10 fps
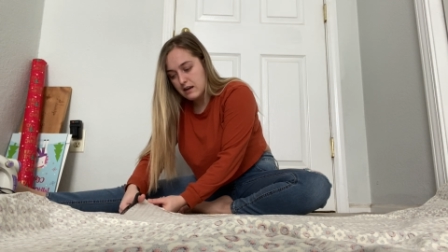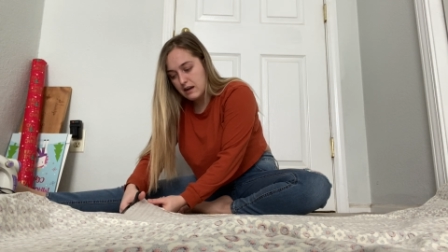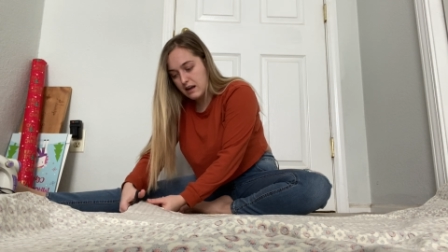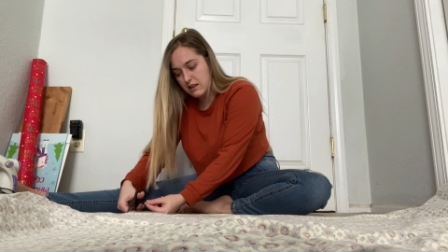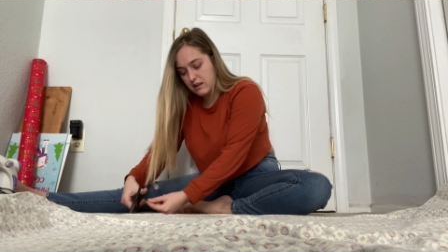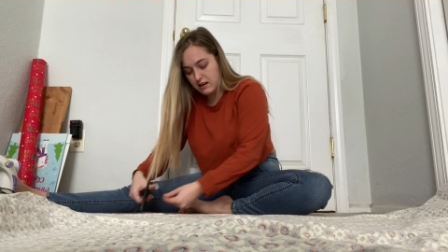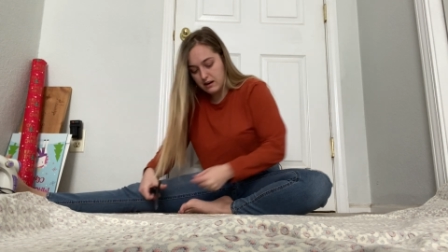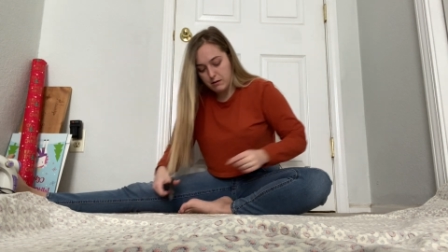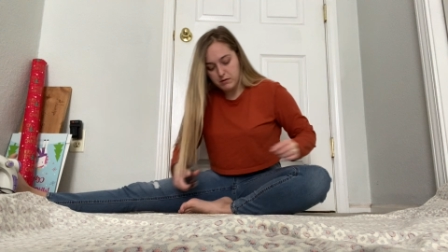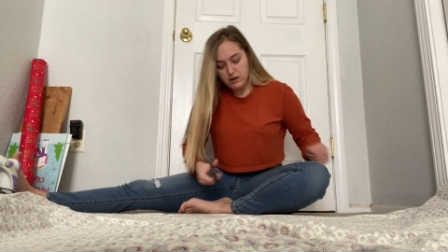And then
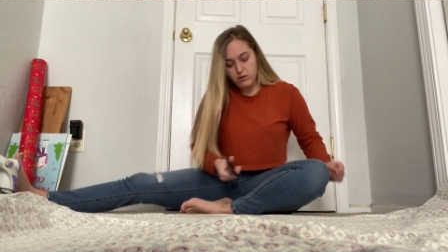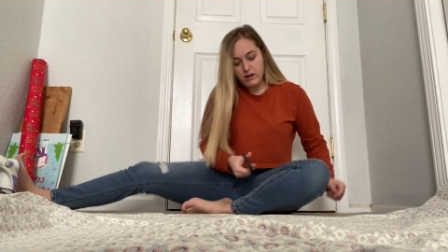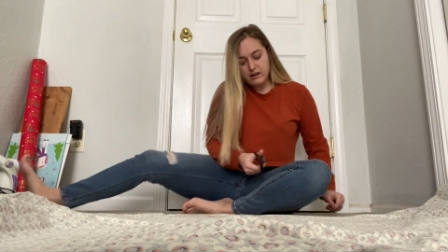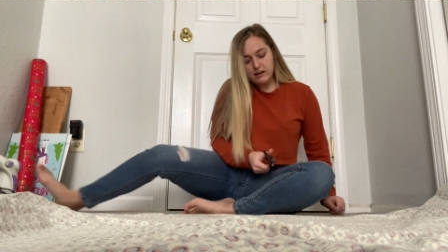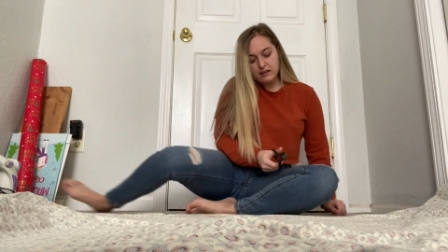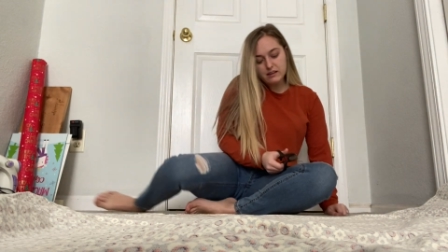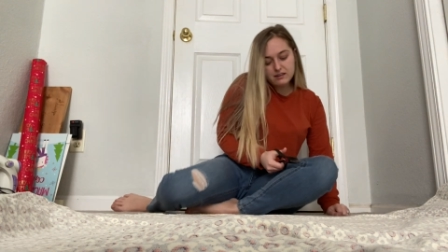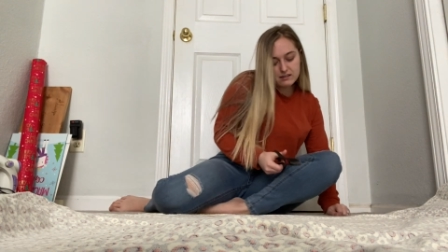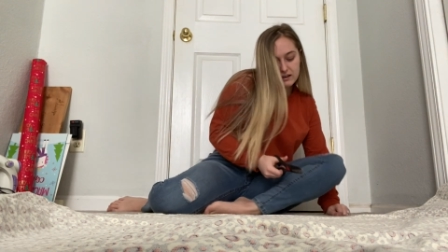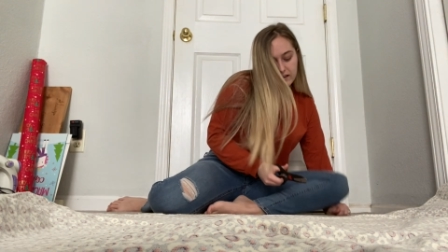I'm going to go ahead and cut
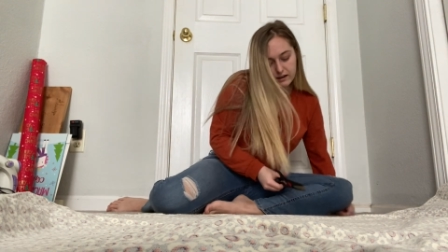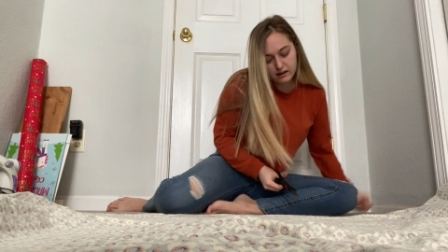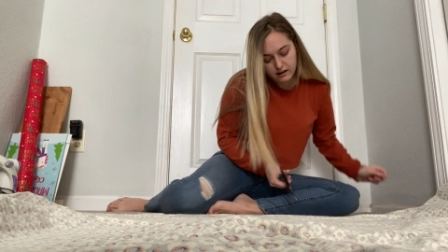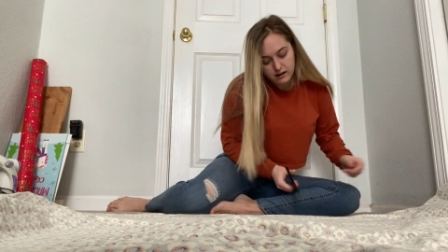this side.